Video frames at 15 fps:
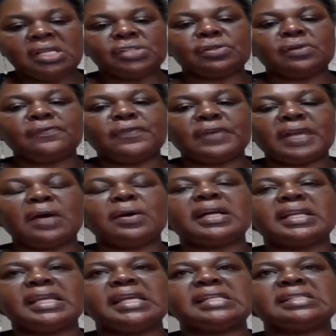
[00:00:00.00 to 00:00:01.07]
So for
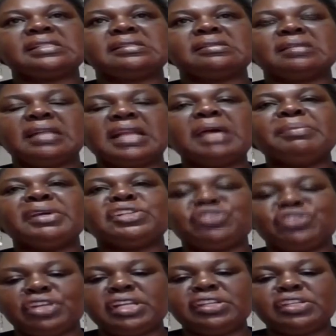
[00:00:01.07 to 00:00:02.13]
our case, climate
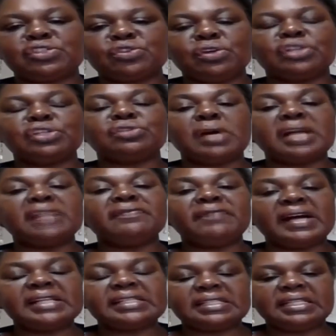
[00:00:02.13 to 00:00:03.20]
change is going to
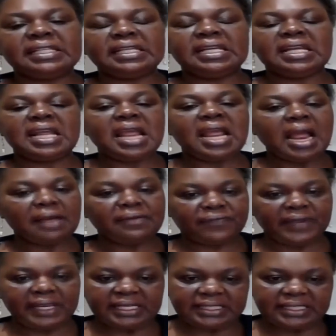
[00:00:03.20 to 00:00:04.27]
adversely
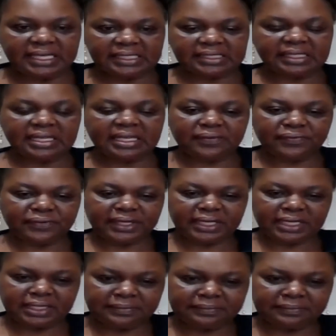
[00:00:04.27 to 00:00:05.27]
affect us in Africa.